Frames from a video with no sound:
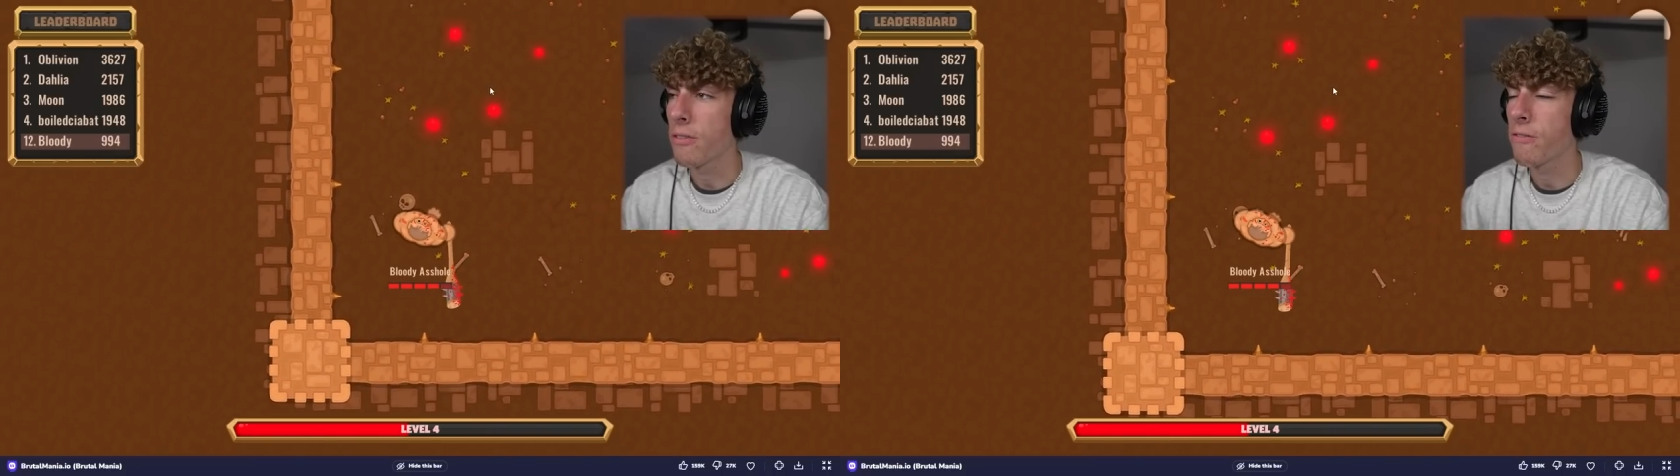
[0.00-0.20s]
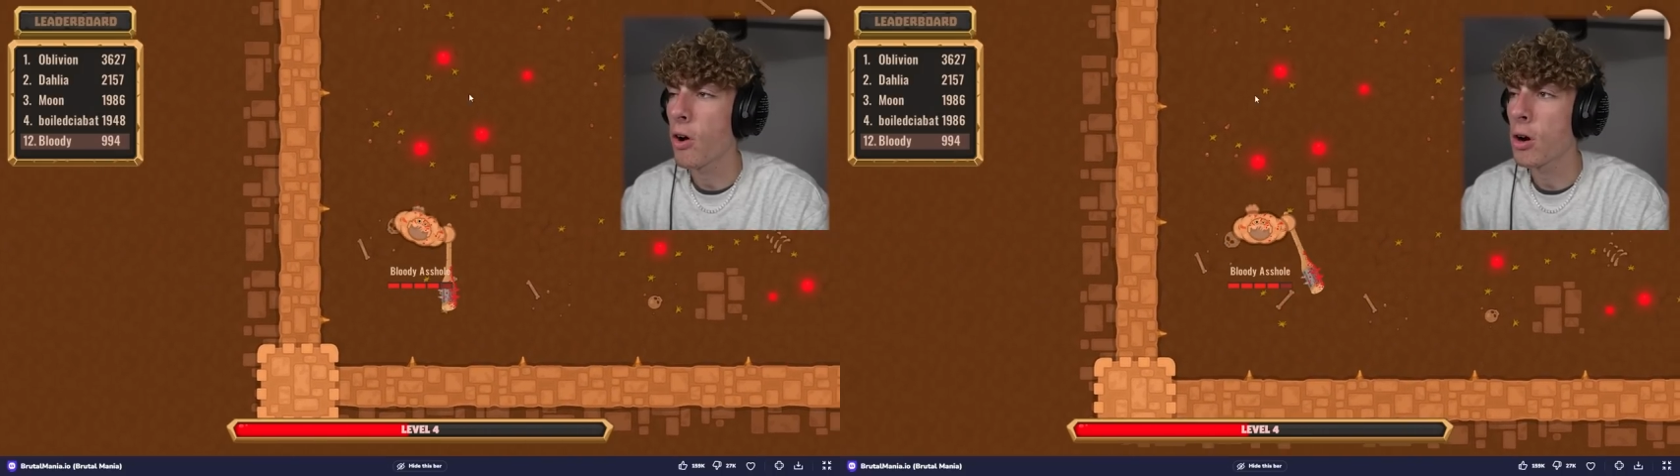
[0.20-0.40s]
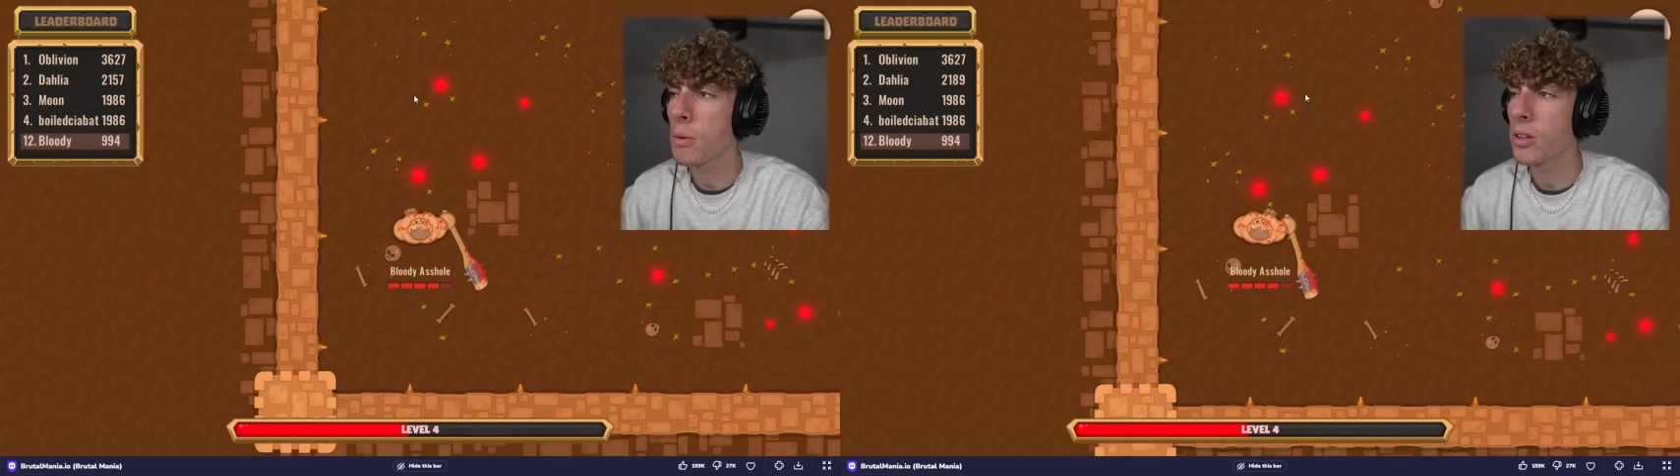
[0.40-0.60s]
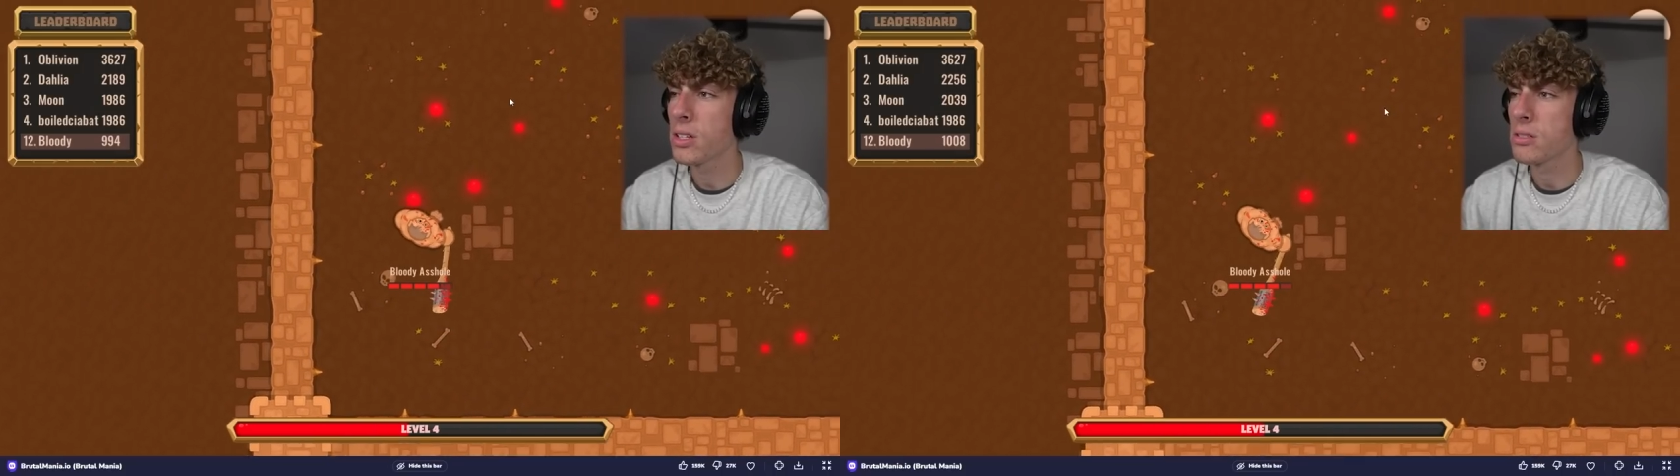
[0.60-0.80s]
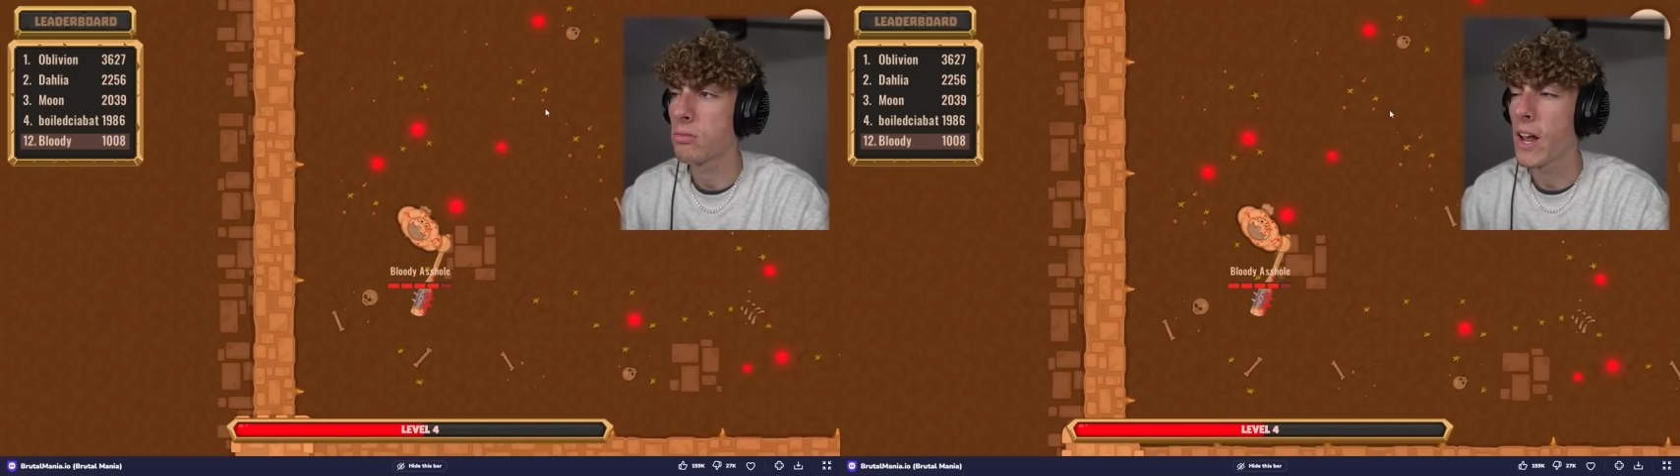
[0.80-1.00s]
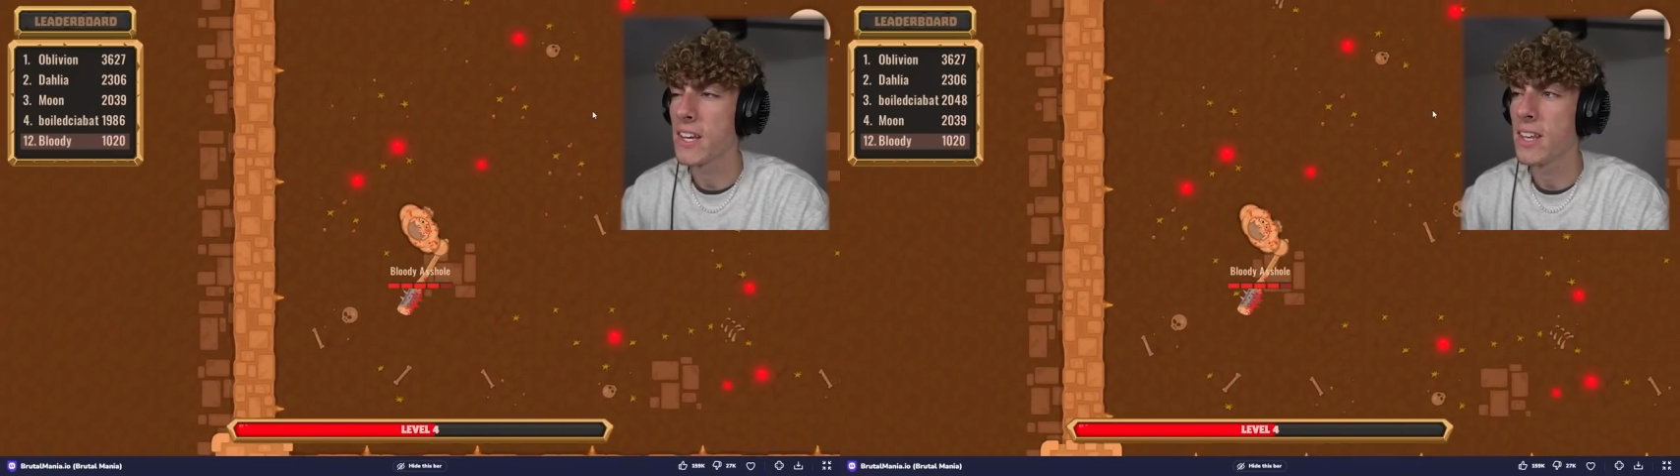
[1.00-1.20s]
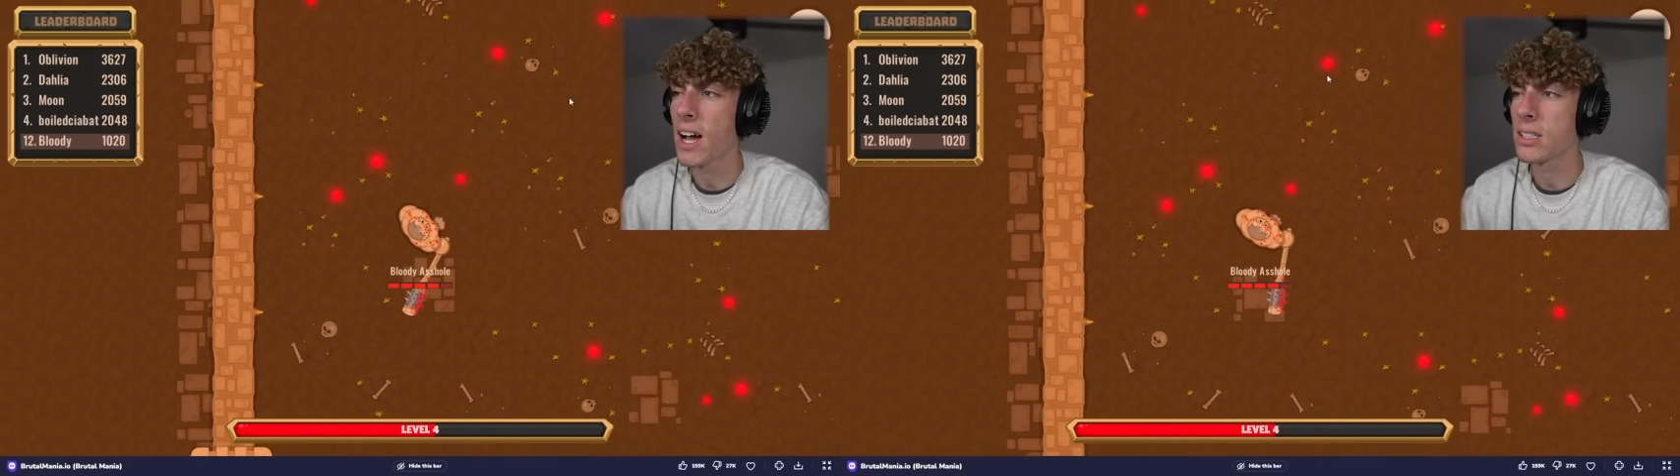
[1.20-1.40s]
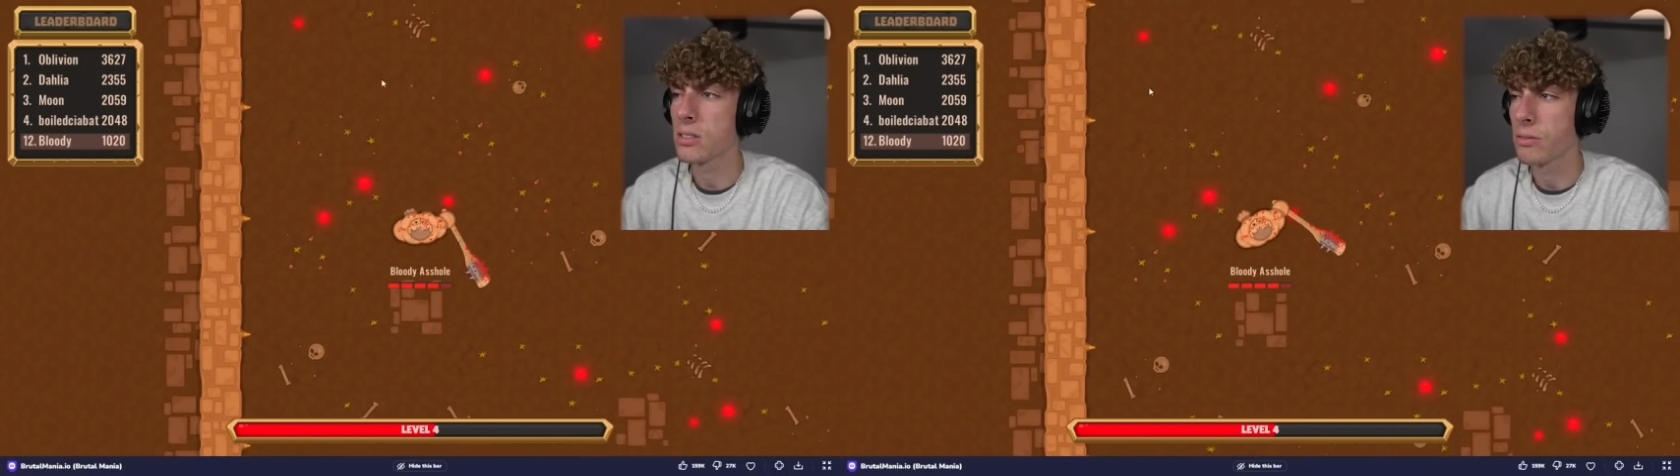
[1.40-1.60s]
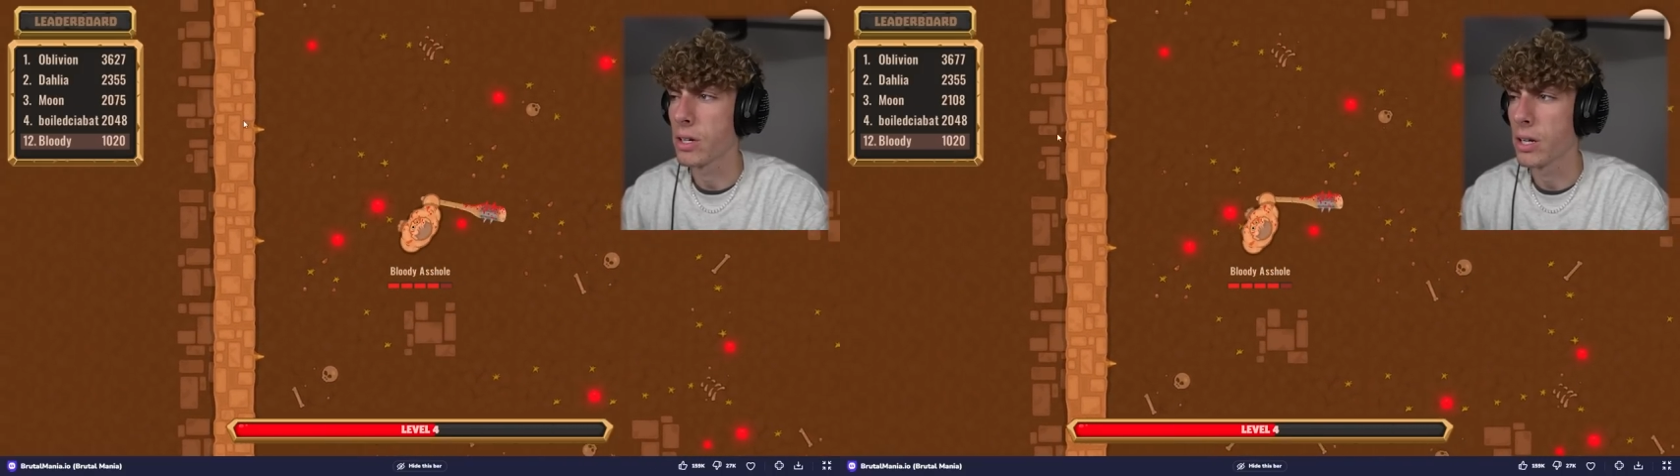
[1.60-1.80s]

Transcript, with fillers: farm all these red dots over